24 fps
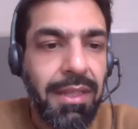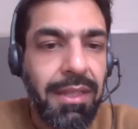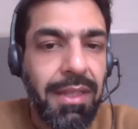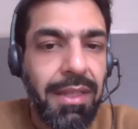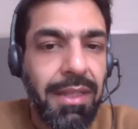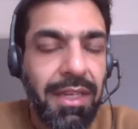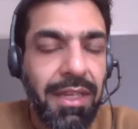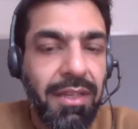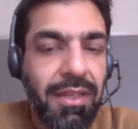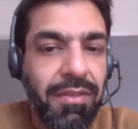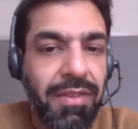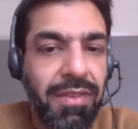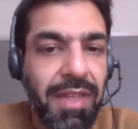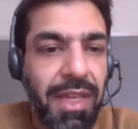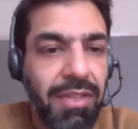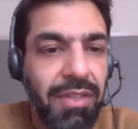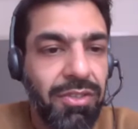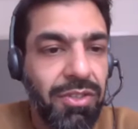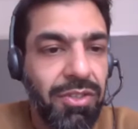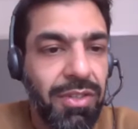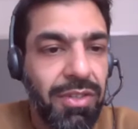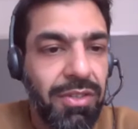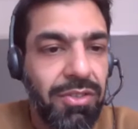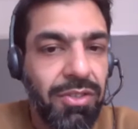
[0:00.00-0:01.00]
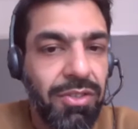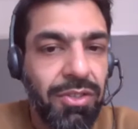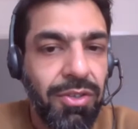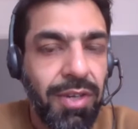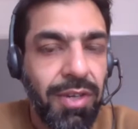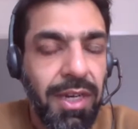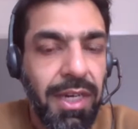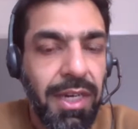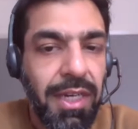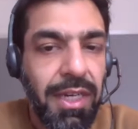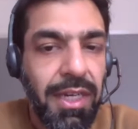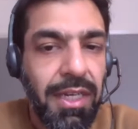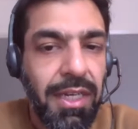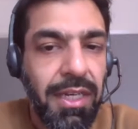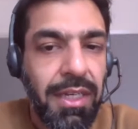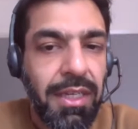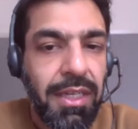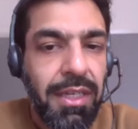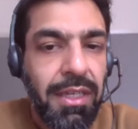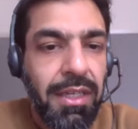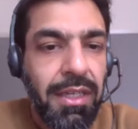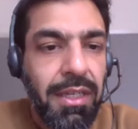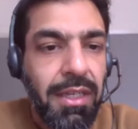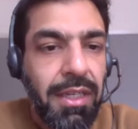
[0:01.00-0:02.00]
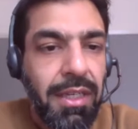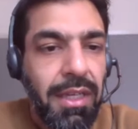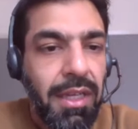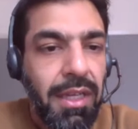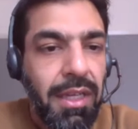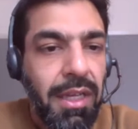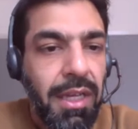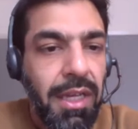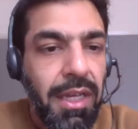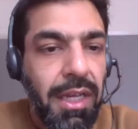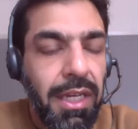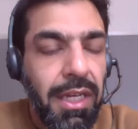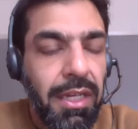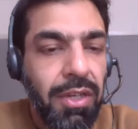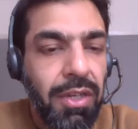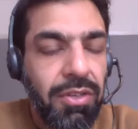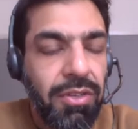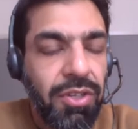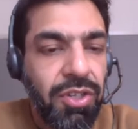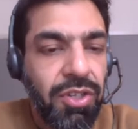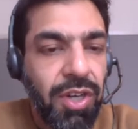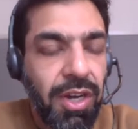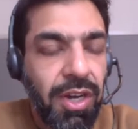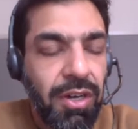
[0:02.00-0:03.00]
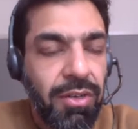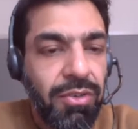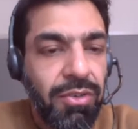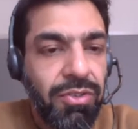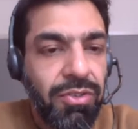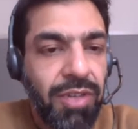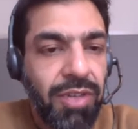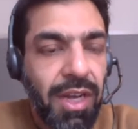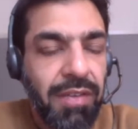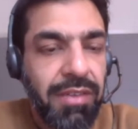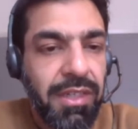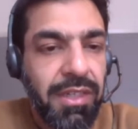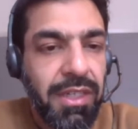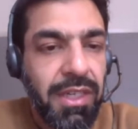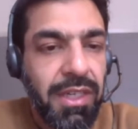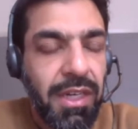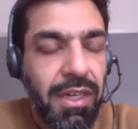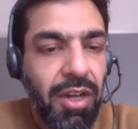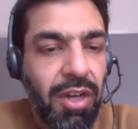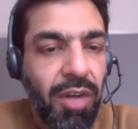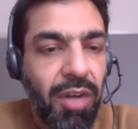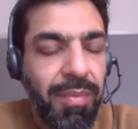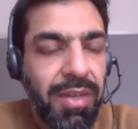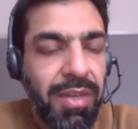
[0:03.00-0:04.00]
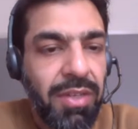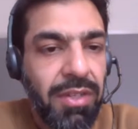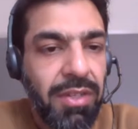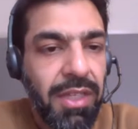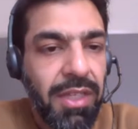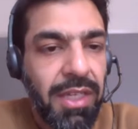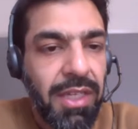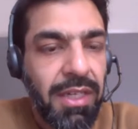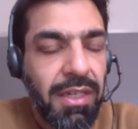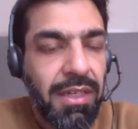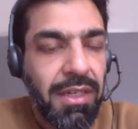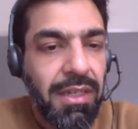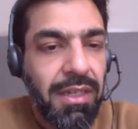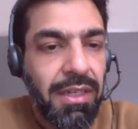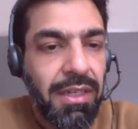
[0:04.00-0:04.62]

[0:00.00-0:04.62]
thank you for that. Do you Dr. Shahril, do you have a comment on that?